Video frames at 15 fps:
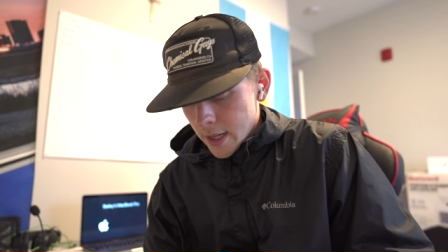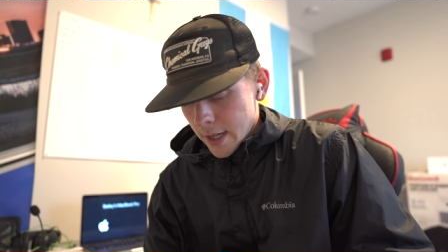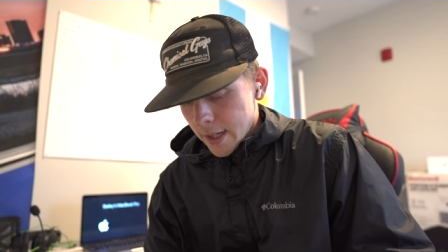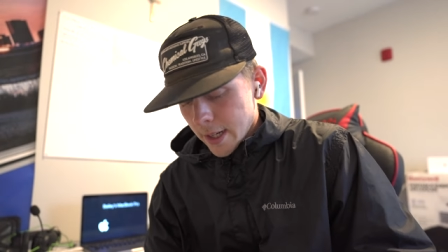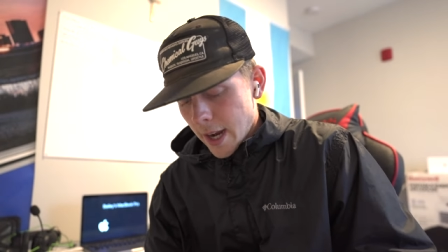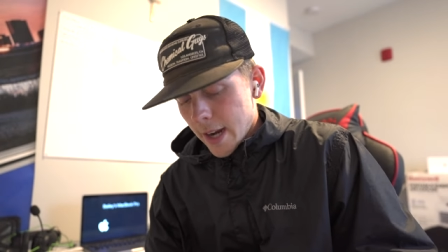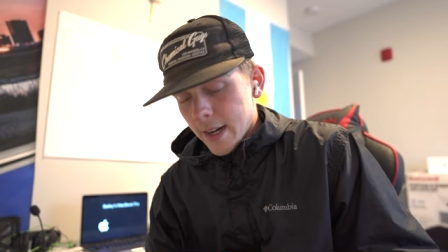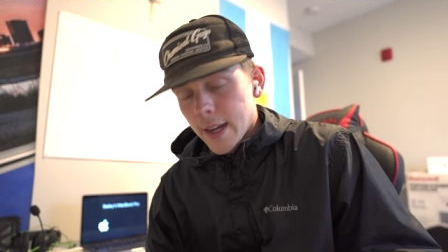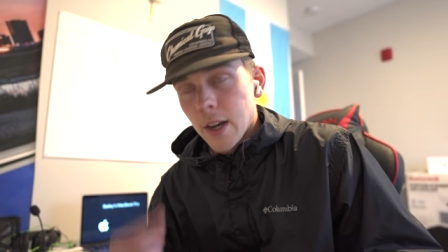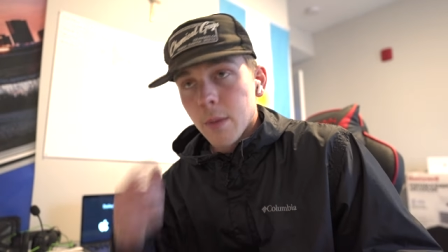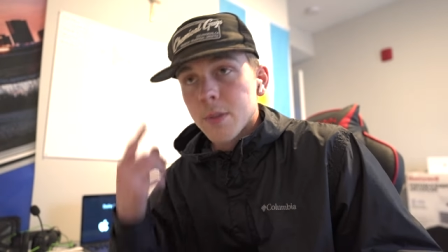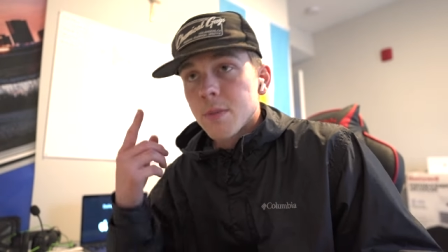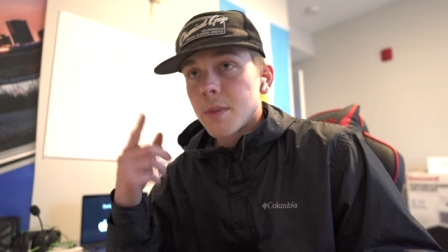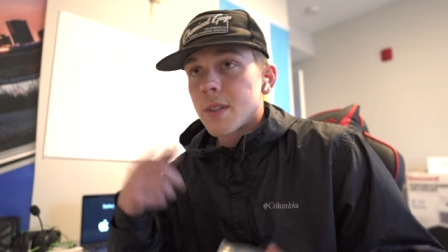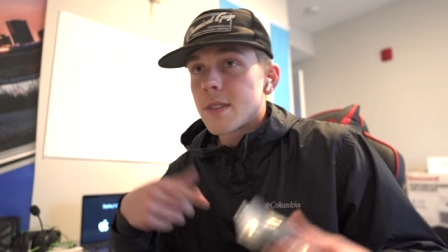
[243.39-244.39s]
And it kind of
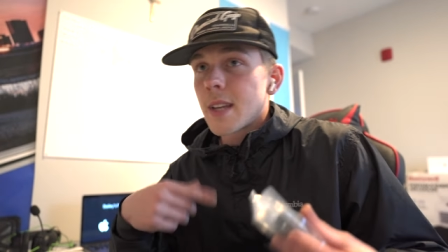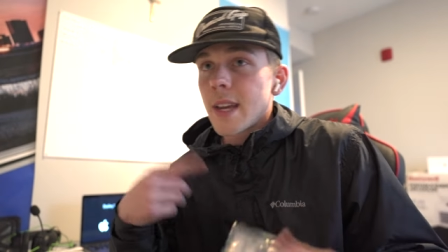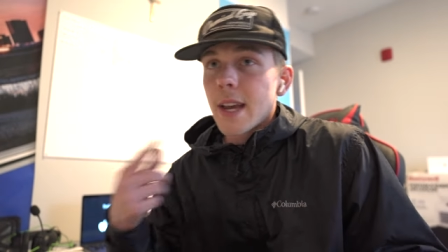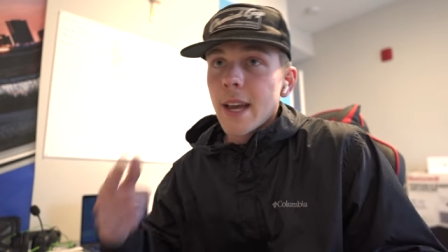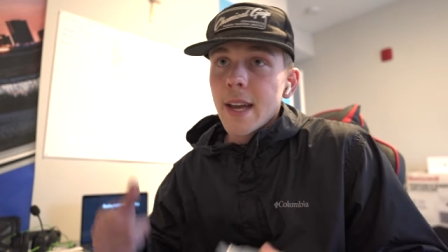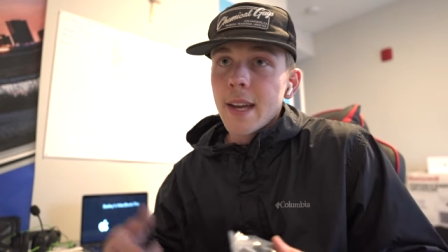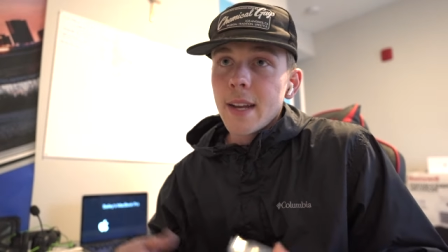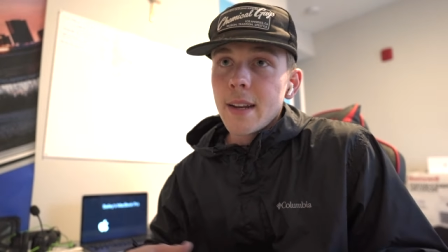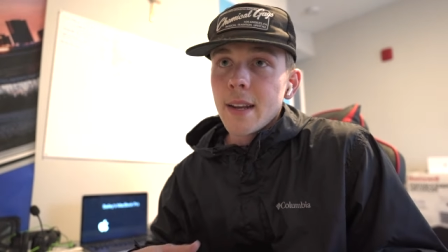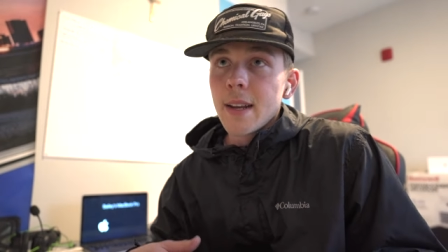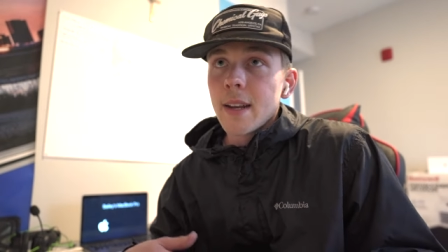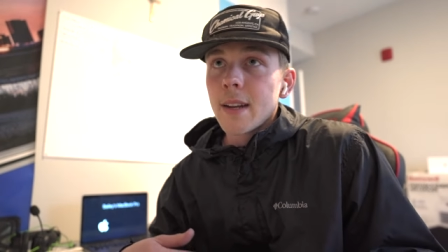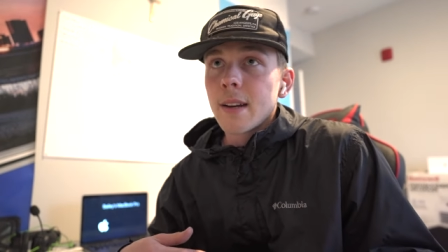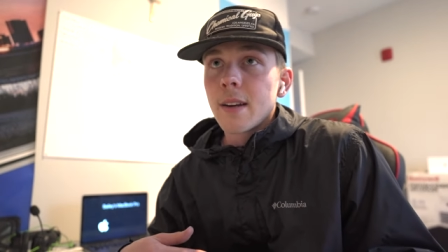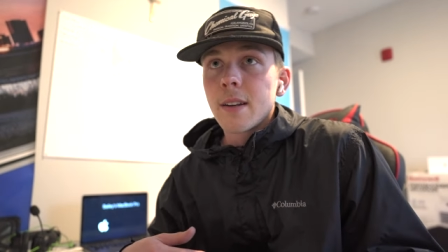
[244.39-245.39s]
helps me stay ahead
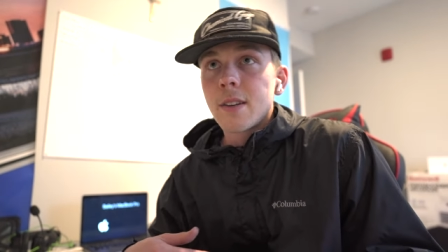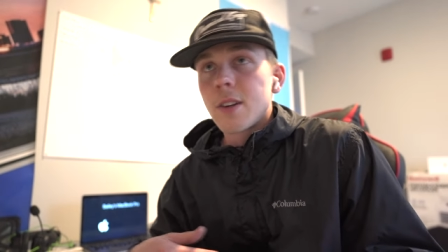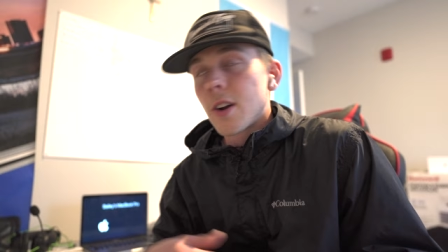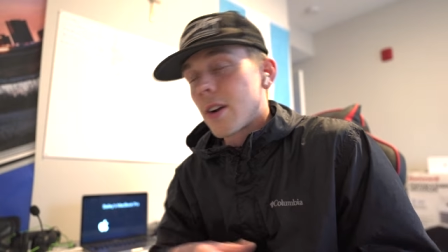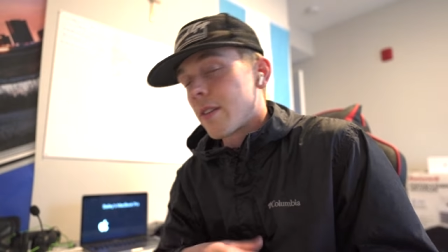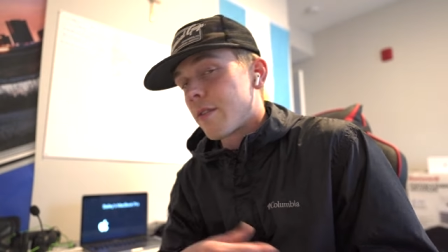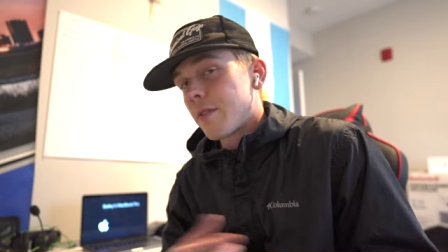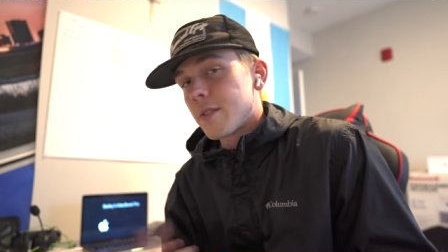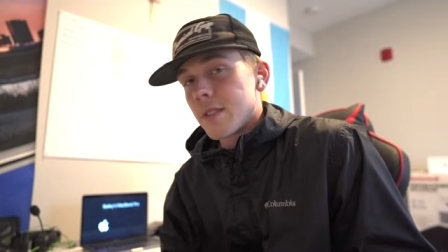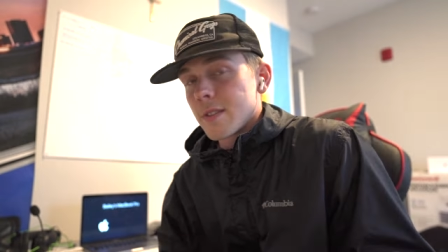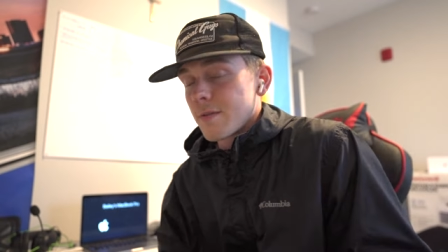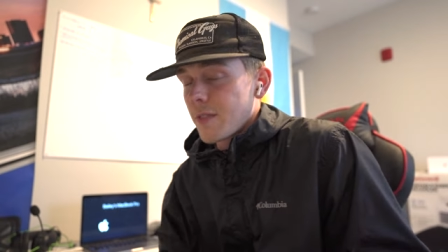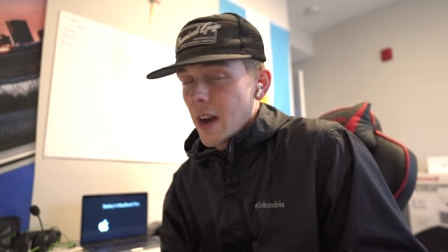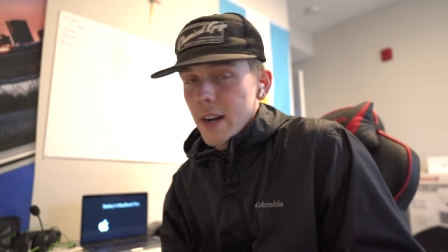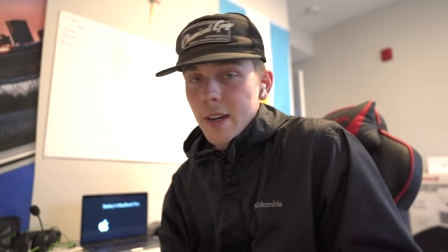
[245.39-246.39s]
and during
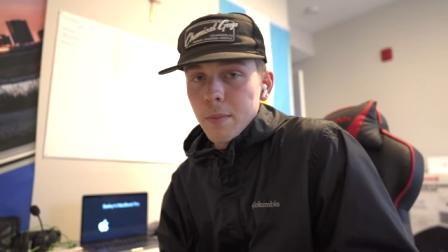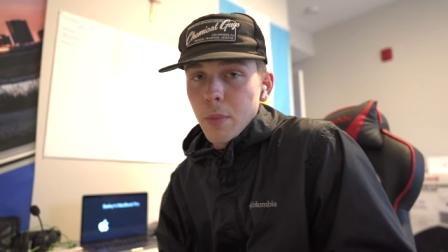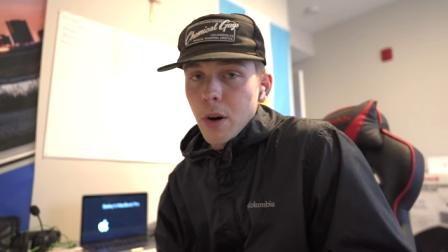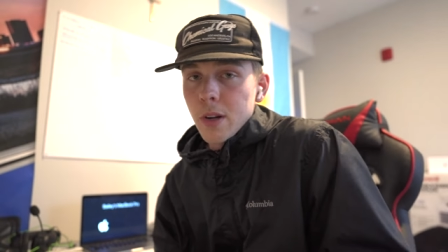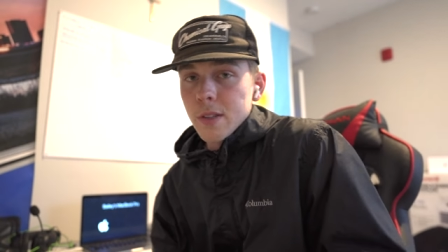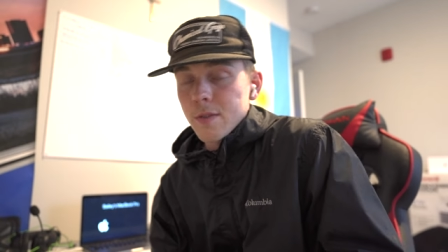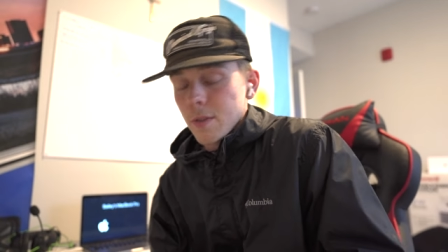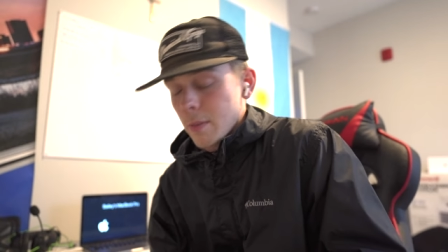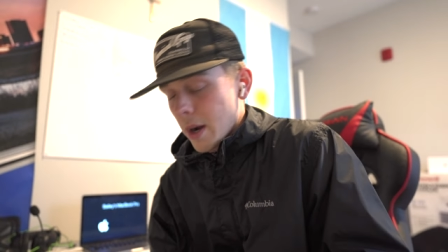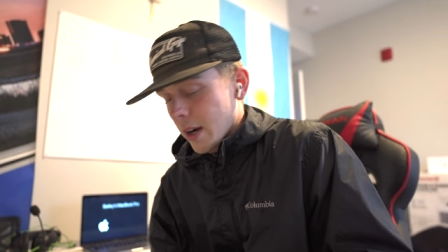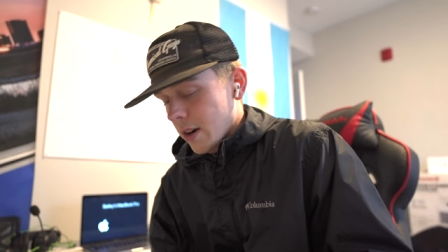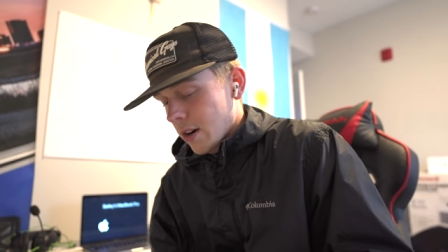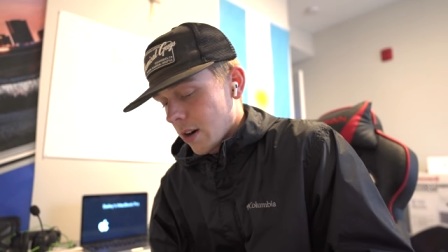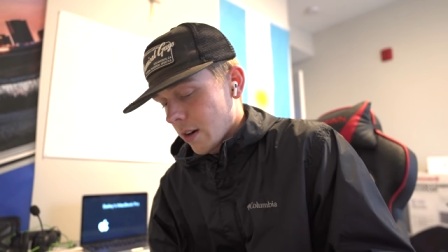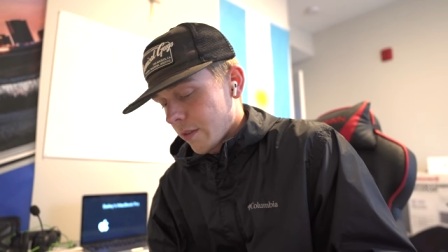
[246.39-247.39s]
finding parts for my
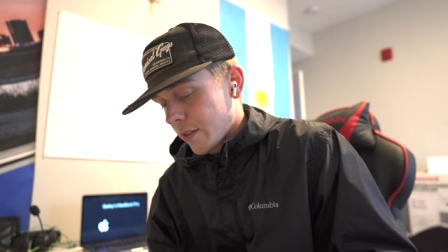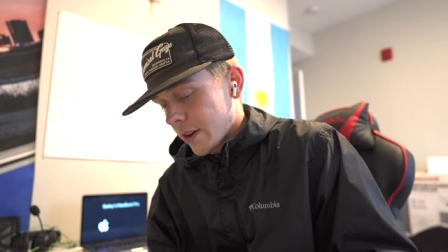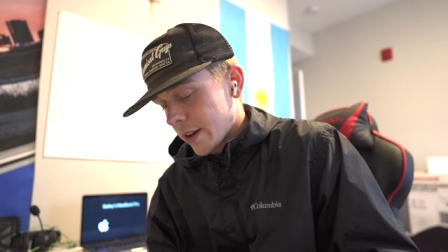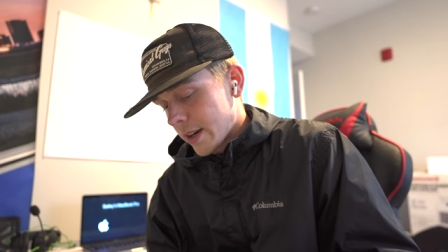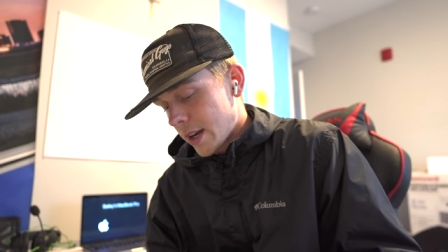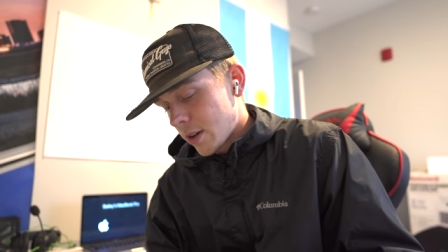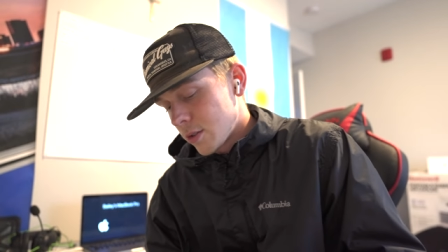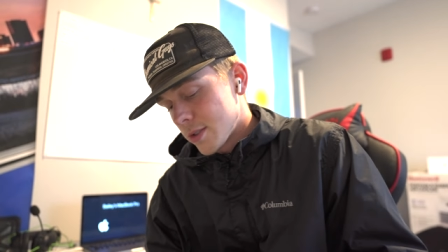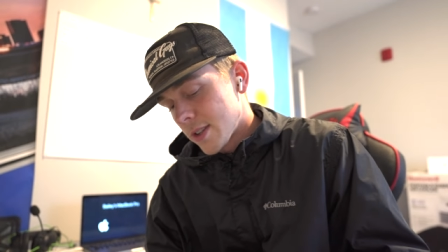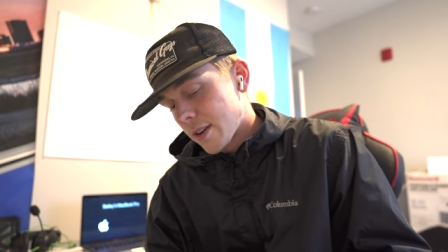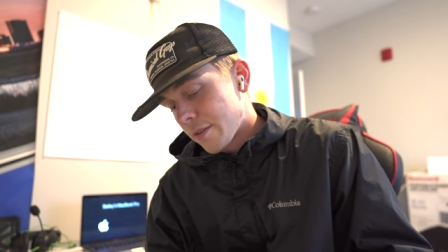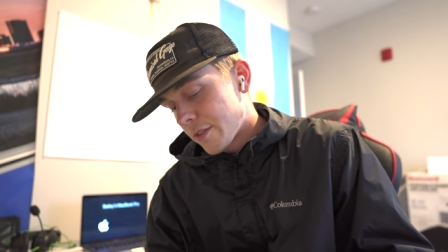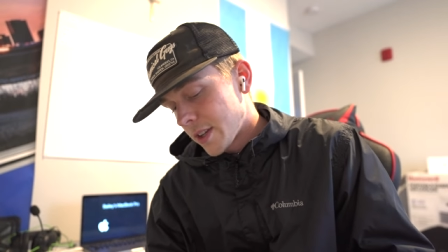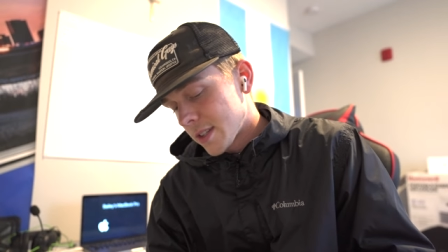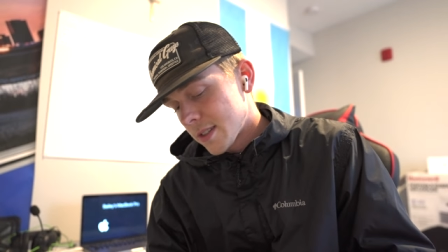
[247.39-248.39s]
car and figuring out who's gonna
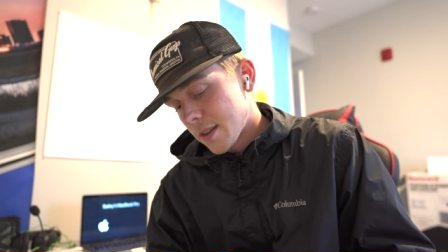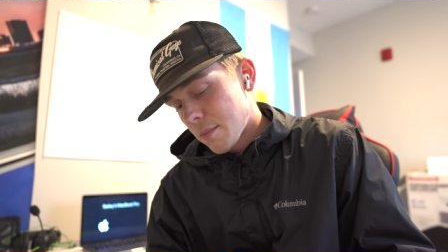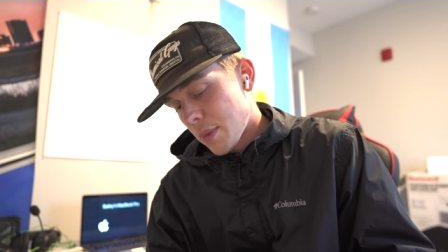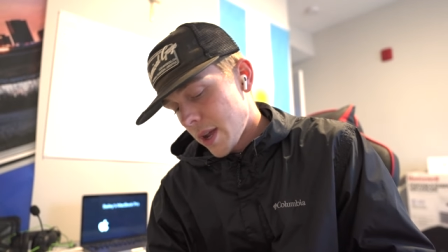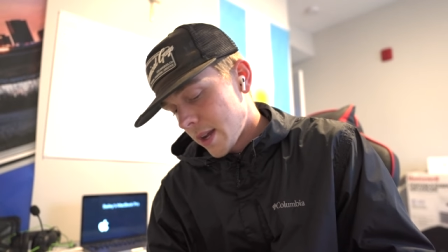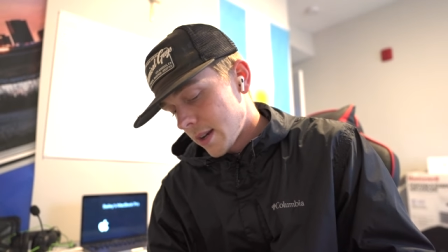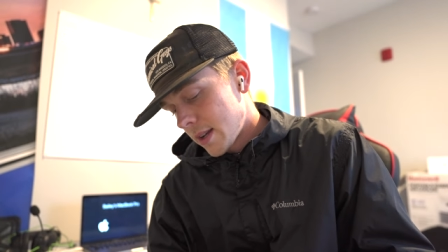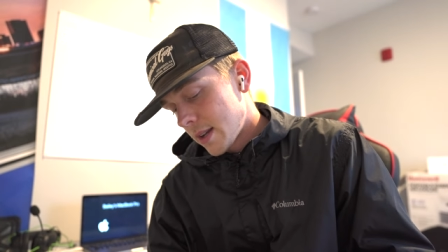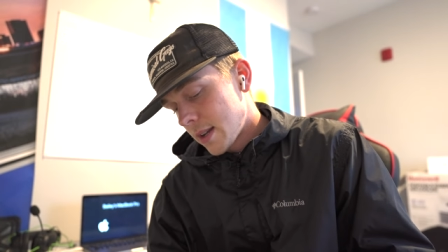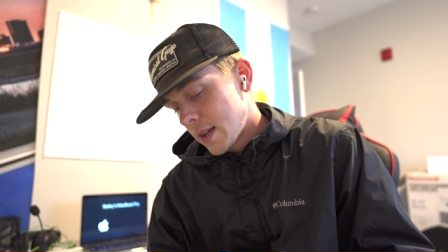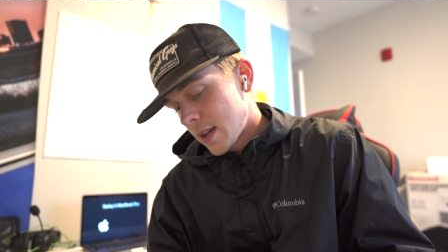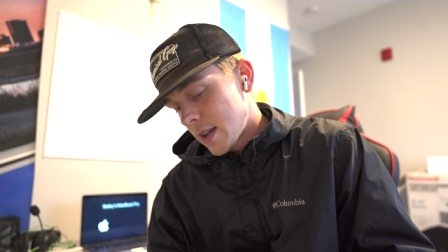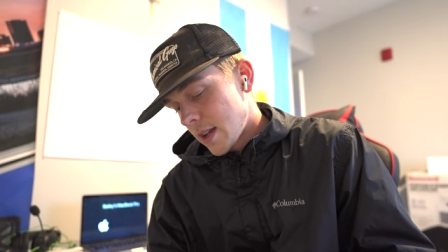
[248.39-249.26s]
fix it, paint it,